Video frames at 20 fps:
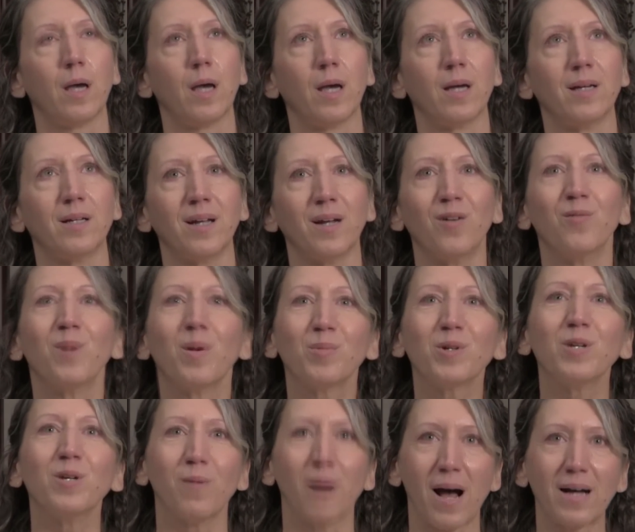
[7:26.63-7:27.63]
And I
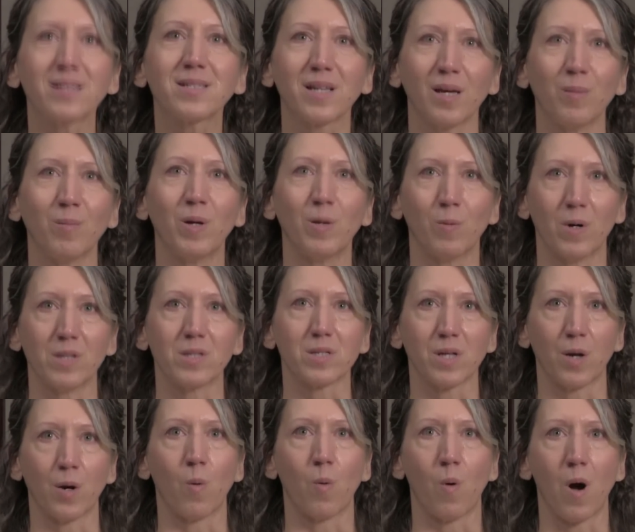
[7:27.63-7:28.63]
remember you asking me once
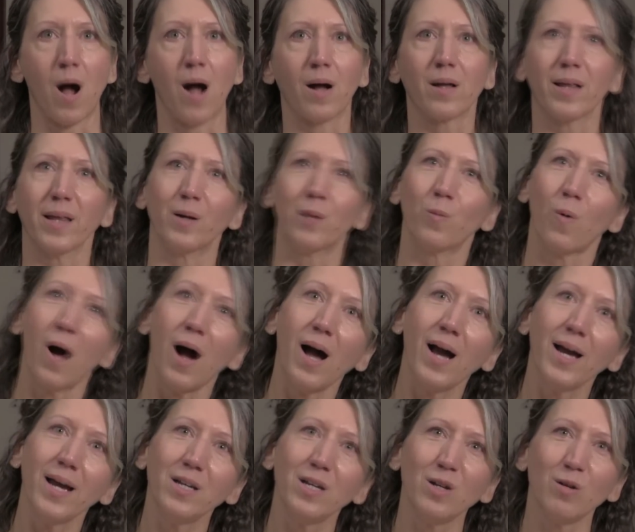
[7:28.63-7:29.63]
on a walk, like,
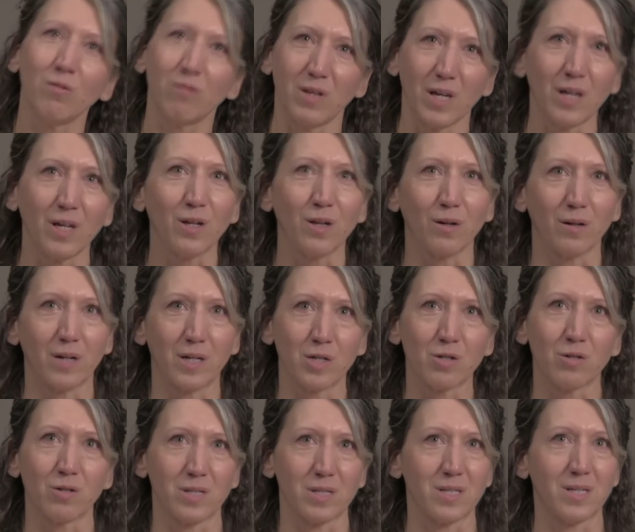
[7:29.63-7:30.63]
why do you think you're
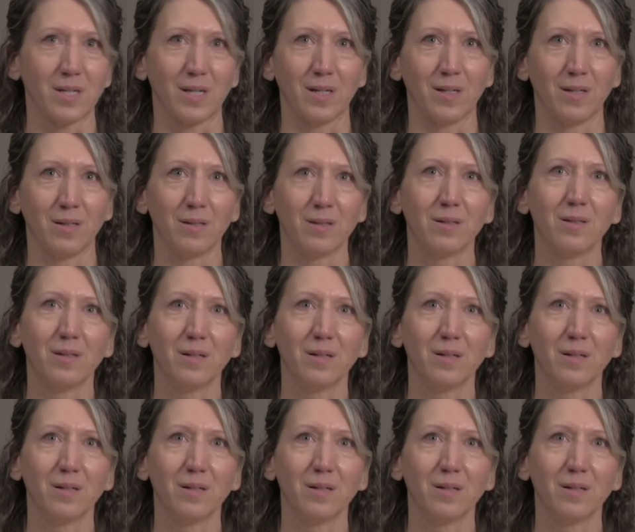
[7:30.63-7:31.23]
interested